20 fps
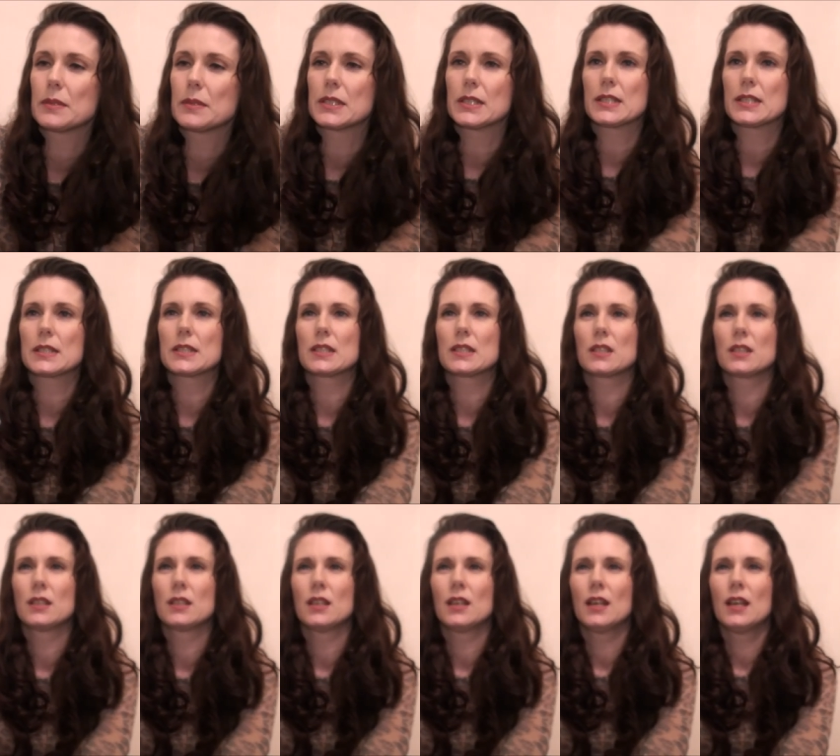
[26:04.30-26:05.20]
me just
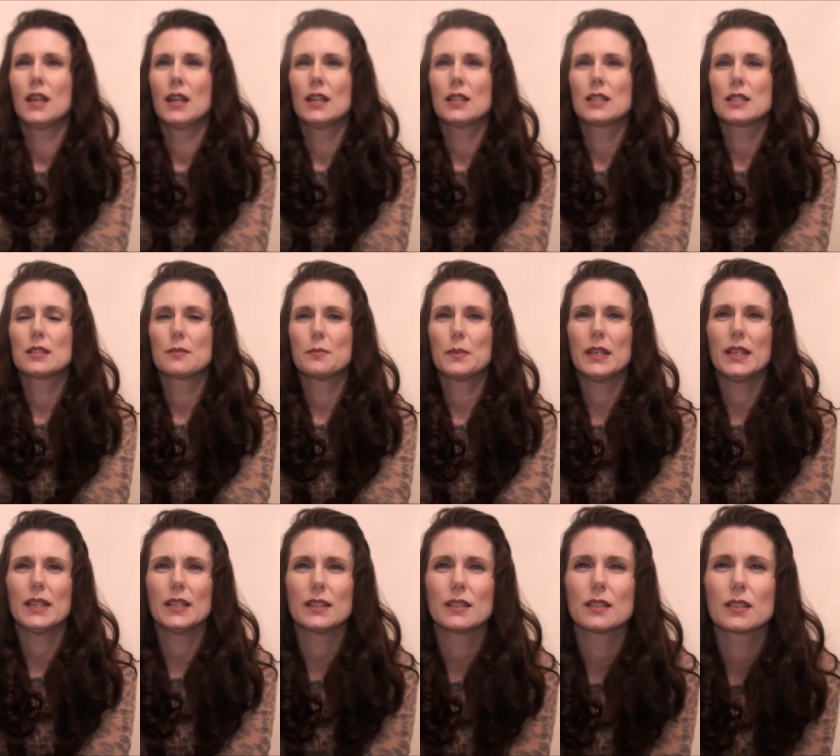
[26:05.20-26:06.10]
spray
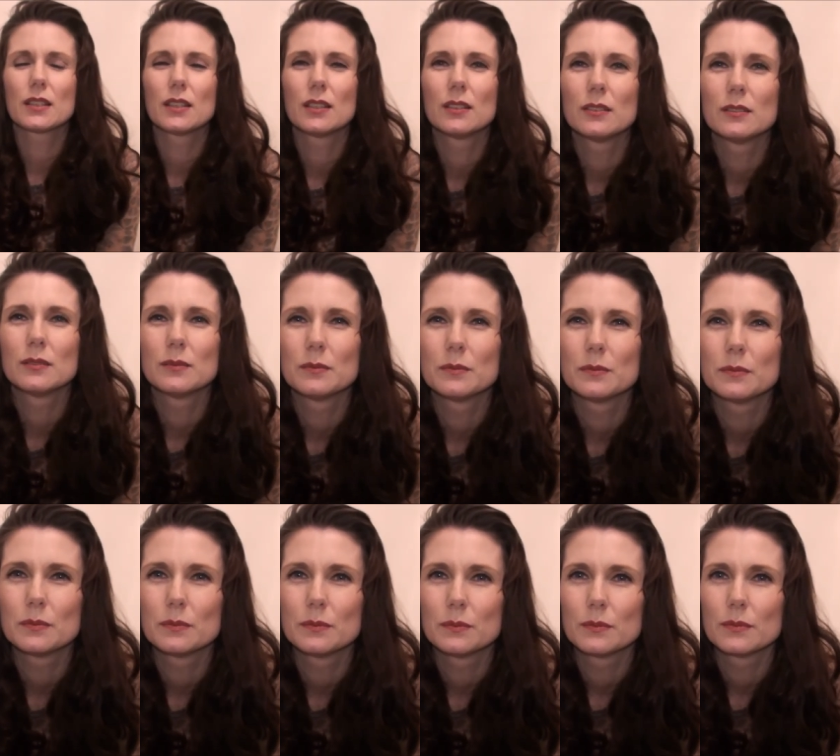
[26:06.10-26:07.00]
it.
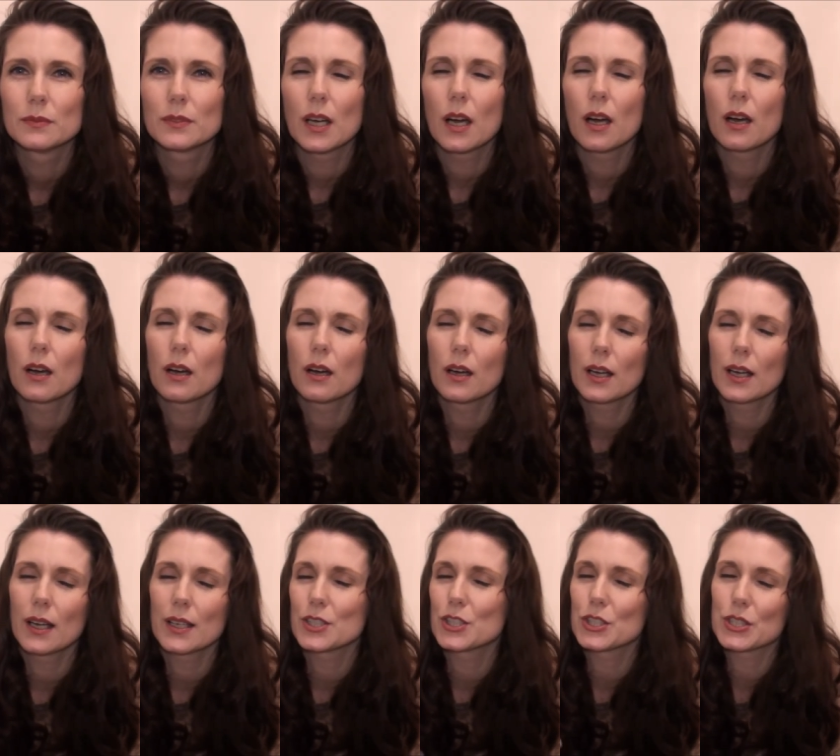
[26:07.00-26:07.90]
Oh,
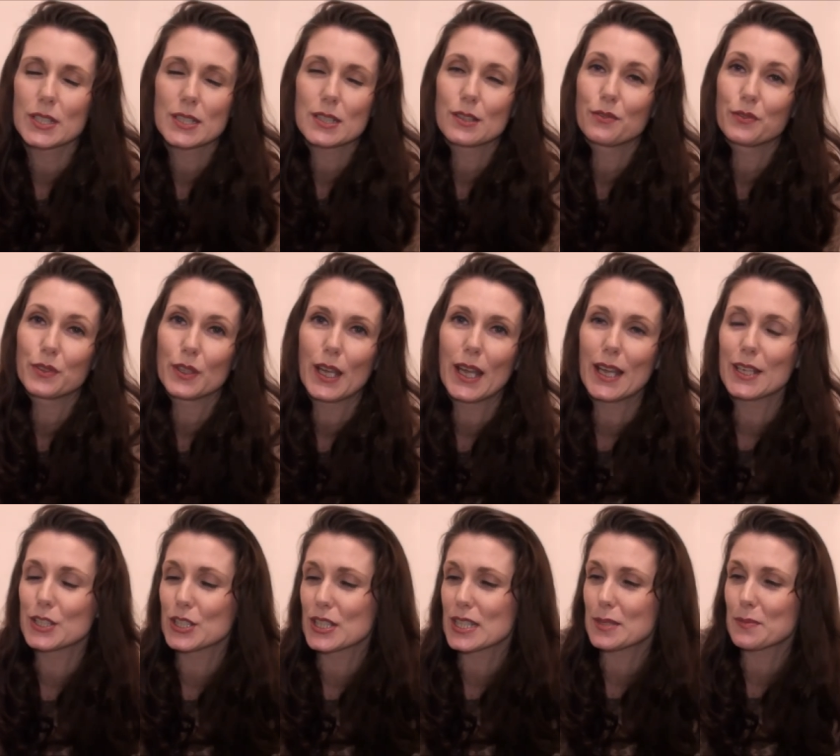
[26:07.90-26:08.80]
it's just lovely. It
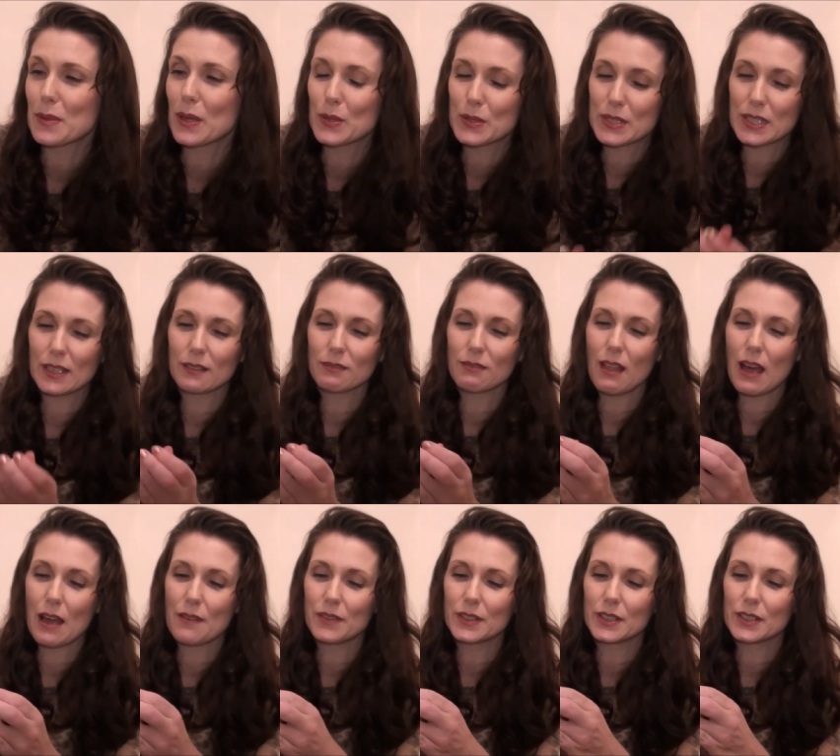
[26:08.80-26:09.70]
just smells like
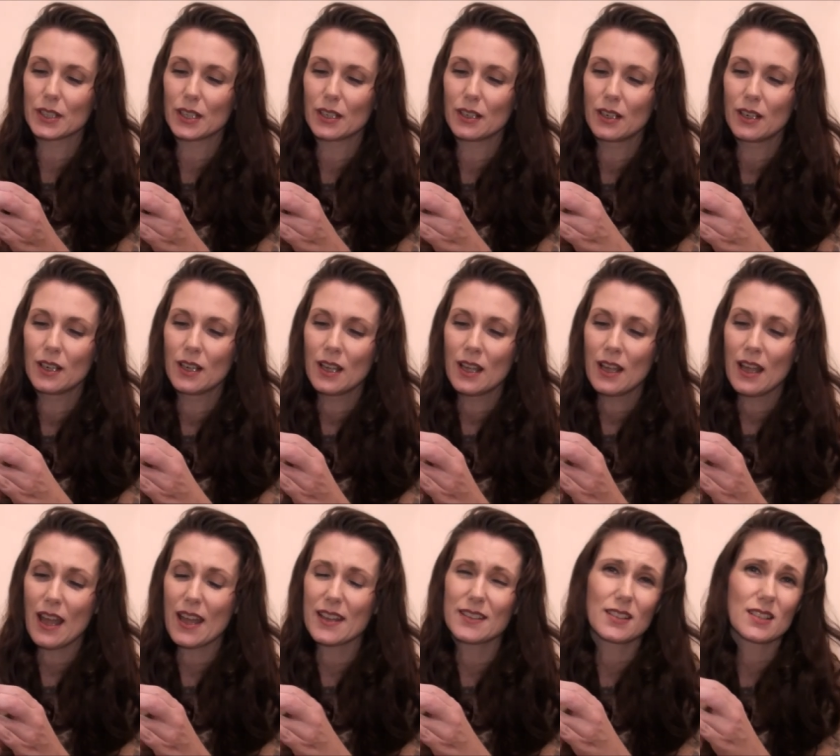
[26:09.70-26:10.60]
lavender.
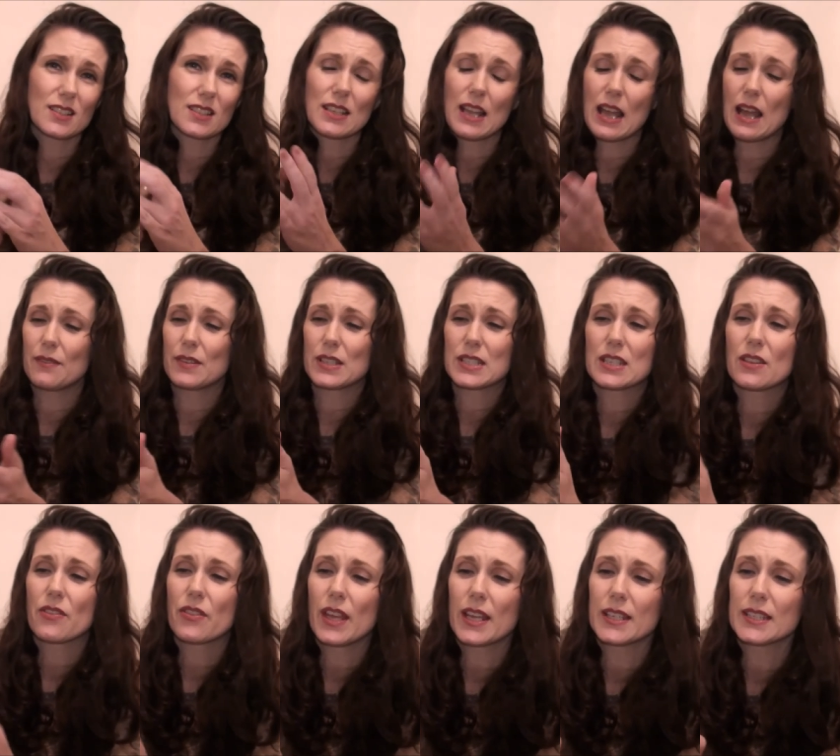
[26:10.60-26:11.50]
It doesn't have a
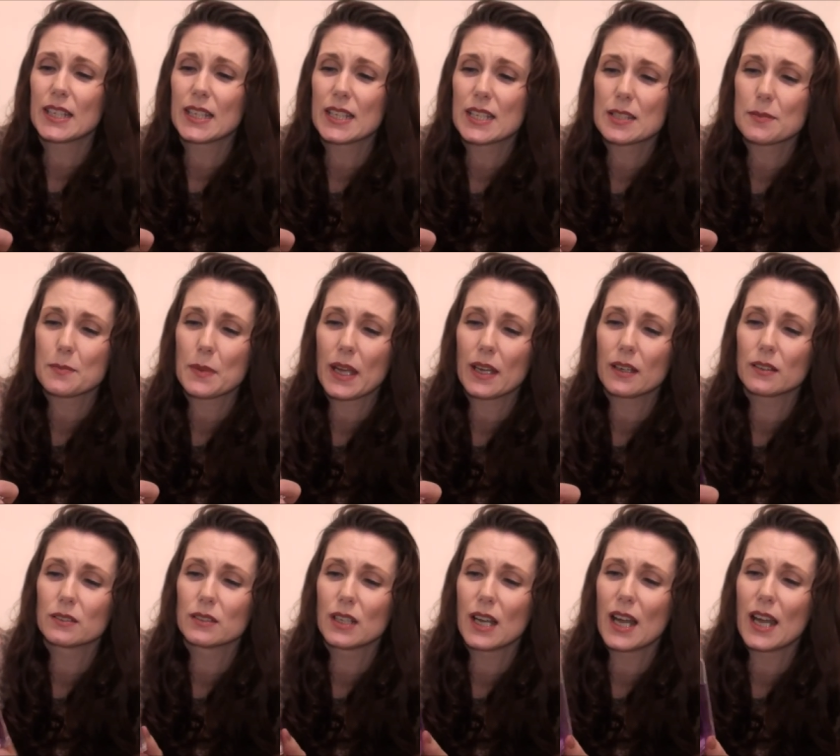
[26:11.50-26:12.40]
synthetic
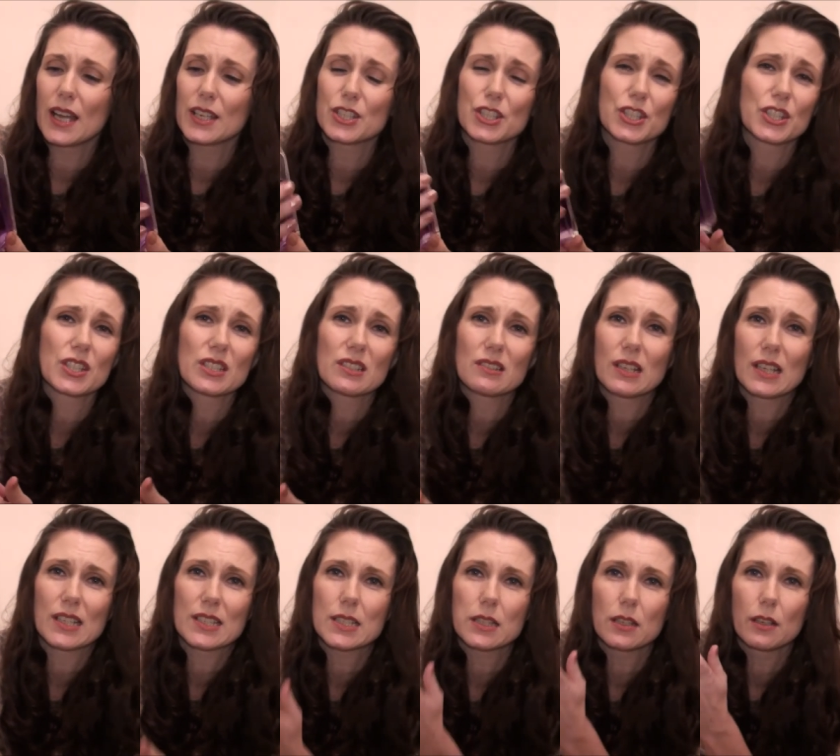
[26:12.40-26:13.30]
smell. It's just,
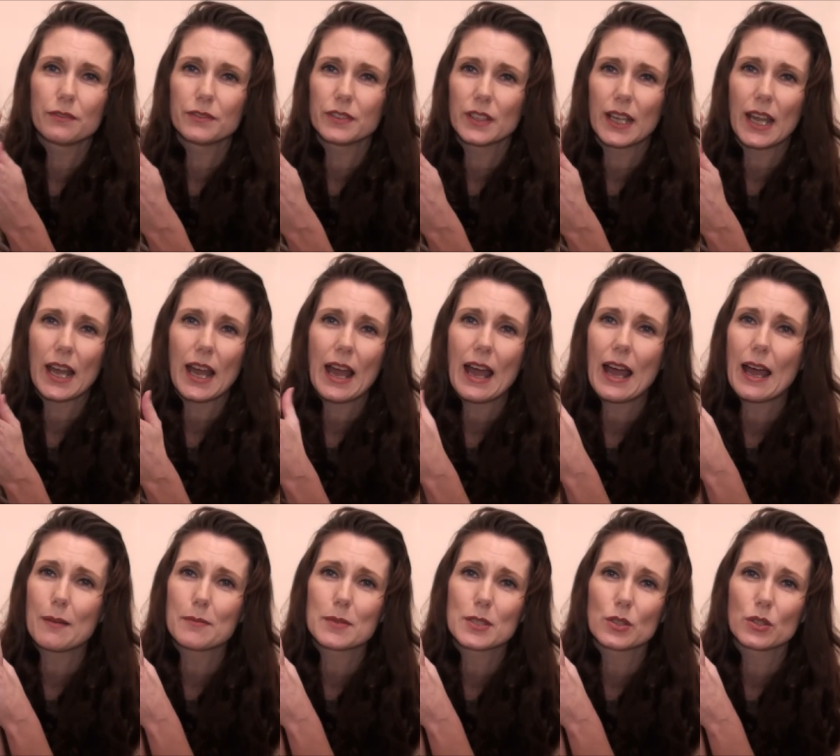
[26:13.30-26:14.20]
it's lovely. I
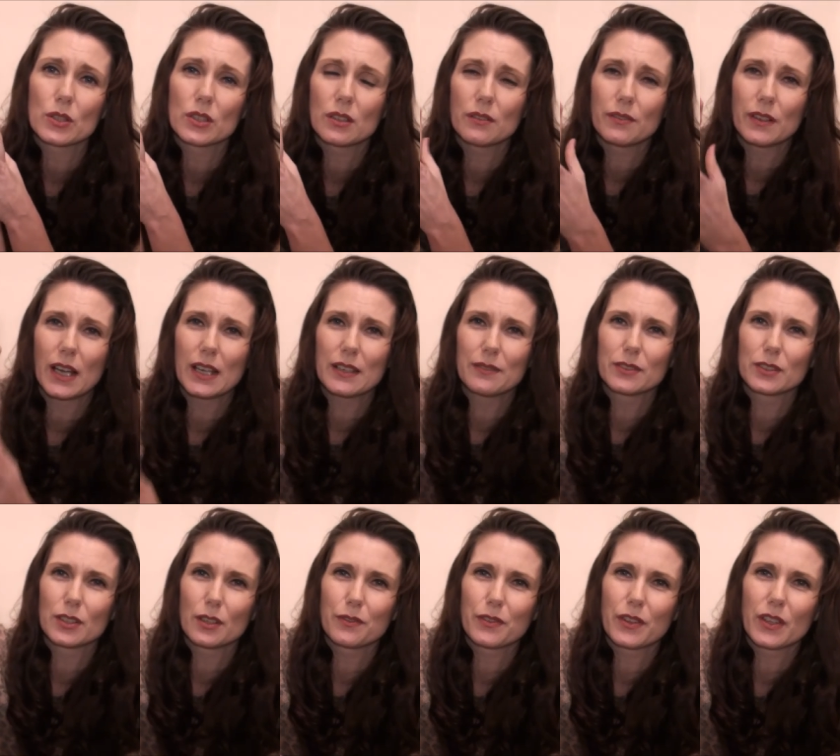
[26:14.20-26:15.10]
absolutely love it. I even
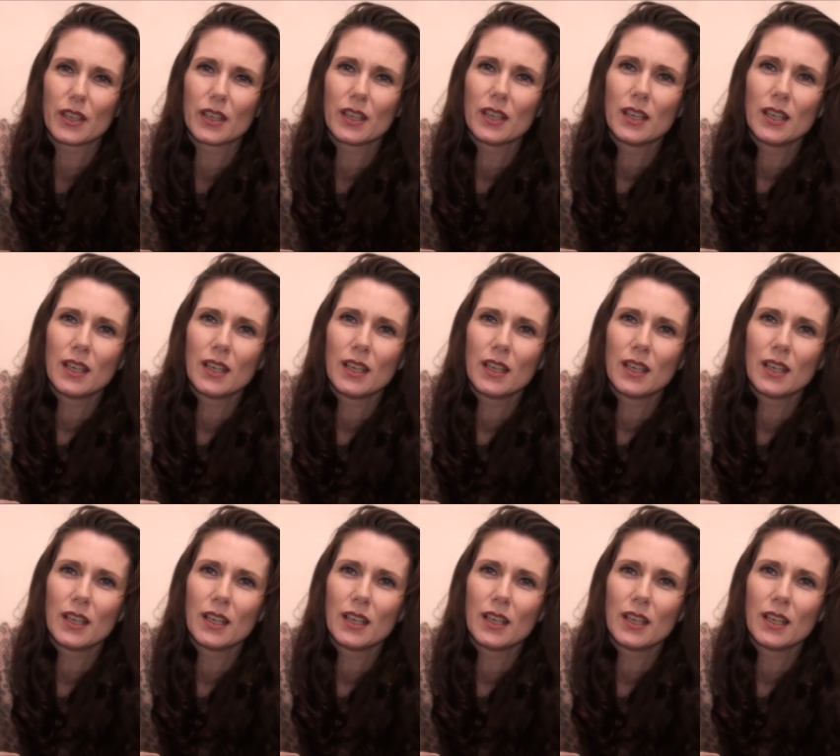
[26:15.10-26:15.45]
love the